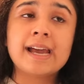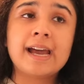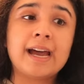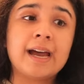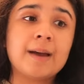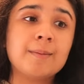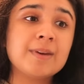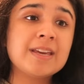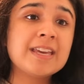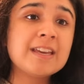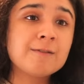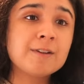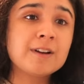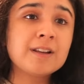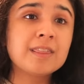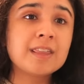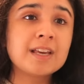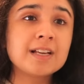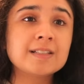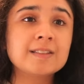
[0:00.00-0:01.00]
um,
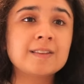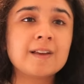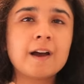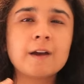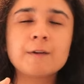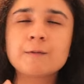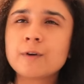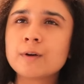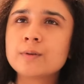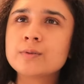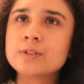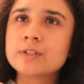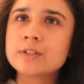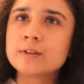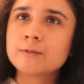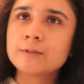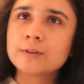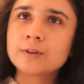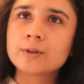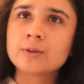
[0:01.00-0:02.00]
even things that I found
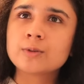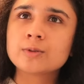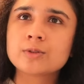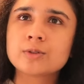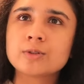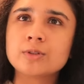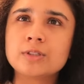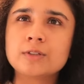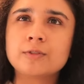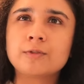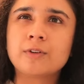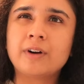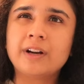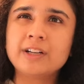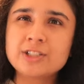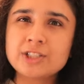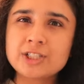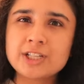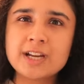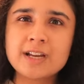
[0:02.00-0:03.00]
difficult to
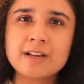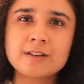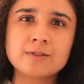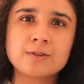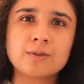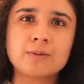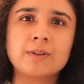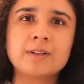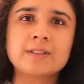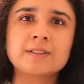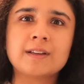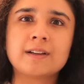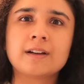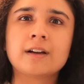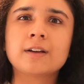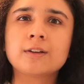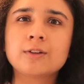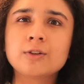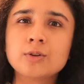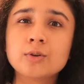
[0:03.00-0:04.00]
differentiate. So things
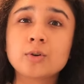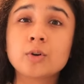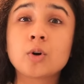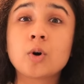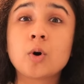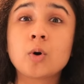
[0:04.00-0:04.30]
like acute